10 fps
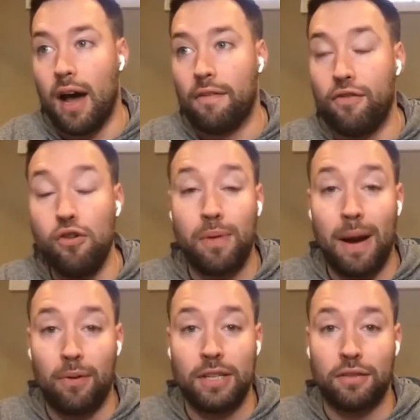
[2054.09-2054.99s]
food
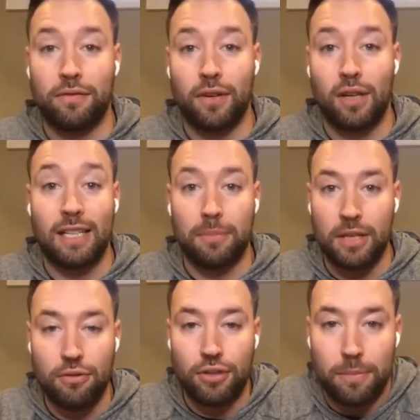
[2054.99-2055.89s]
preparation for clients. I'm like,
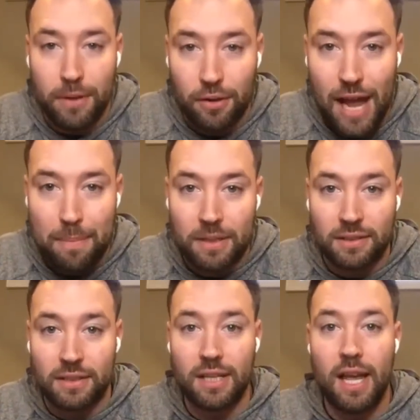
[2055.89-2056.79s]
you should build that
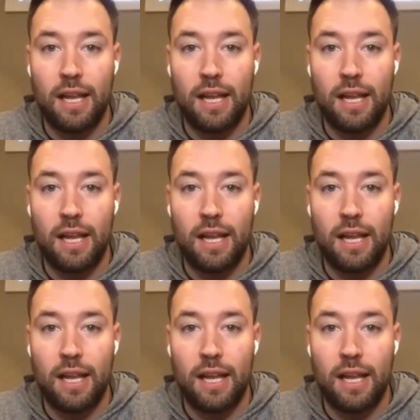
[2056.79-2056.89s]
business.